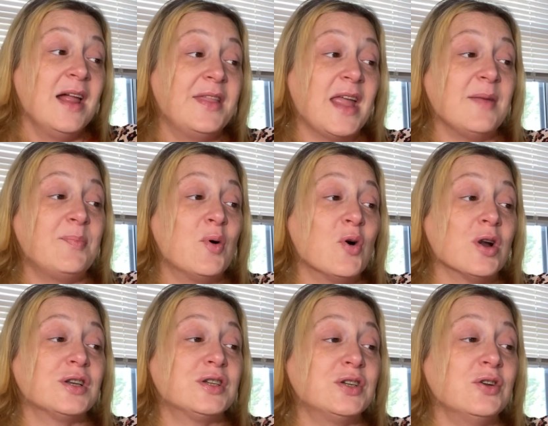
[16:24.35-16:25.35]
they
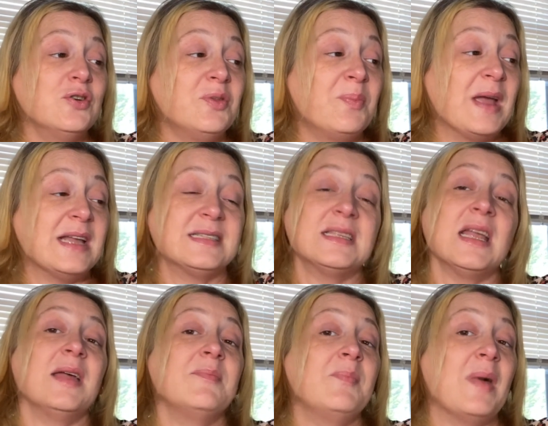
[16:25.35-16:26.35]
poured toothpaste
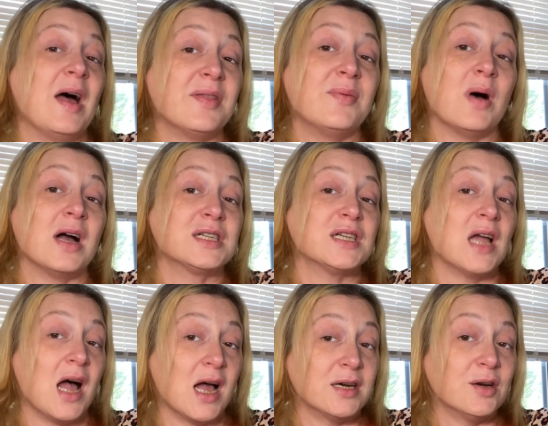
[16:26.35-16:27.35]
and mouthwash
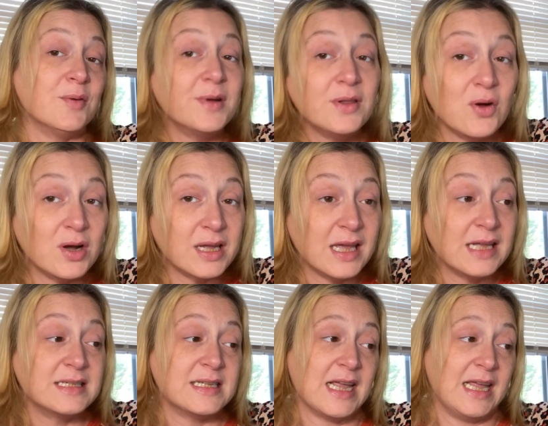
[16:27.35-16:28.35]
on her
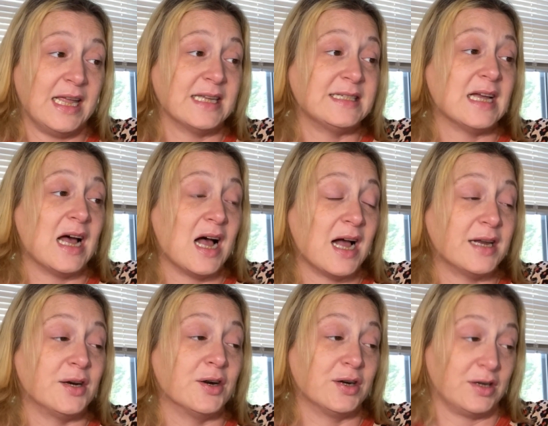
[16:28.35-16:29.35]
belongings and on
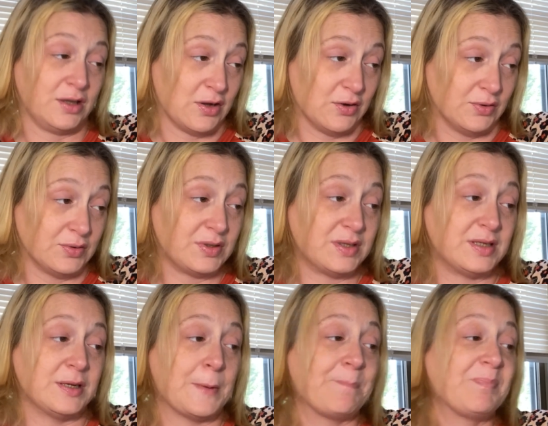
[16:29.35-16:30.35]
her clothes.